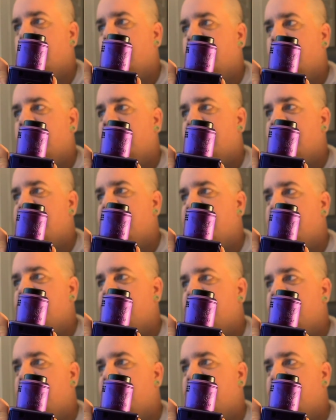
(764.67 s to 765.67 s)
like a
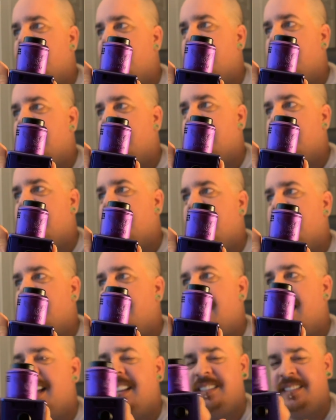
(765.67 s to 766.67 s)
TV, it
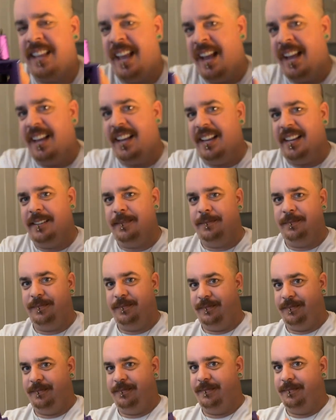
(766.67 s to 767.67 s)
has that,
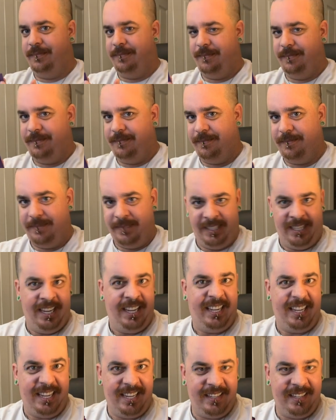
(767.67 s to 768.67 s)

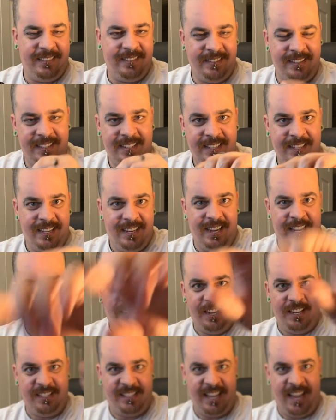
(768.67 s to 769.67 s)
like, it
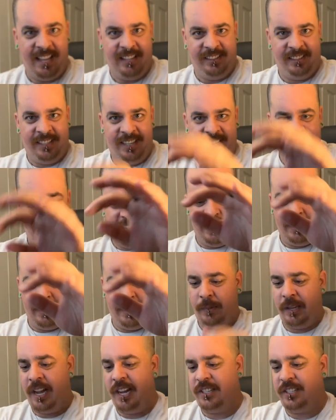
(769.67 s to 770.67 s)
does that light
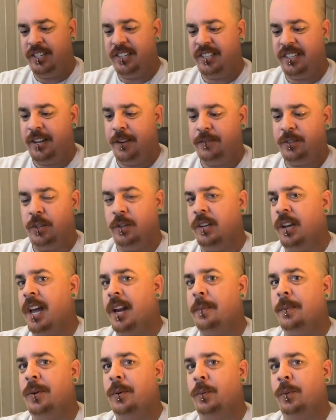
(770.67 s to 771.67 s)
ink blotchy stuff. So you
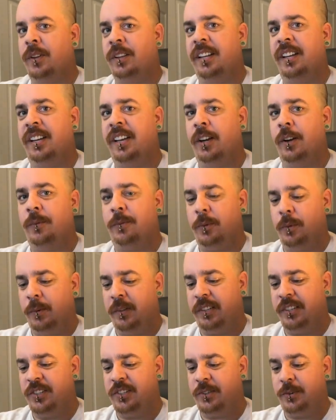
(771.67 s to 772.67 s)
got to be really careful
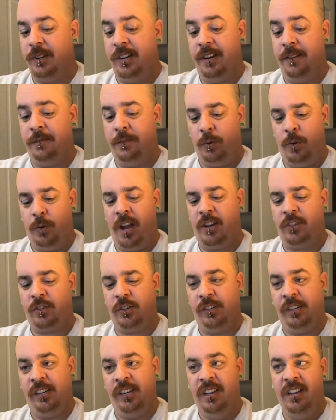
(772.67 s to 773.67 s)
with the screen if you
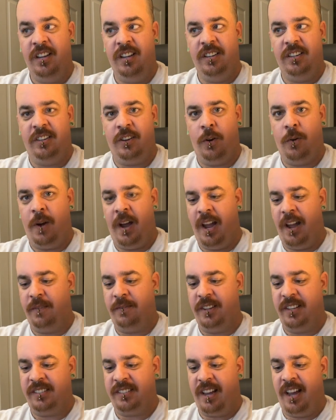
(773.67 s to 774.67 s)
actually don't have
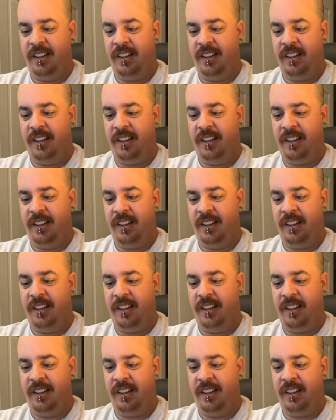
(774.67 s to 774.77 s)
that.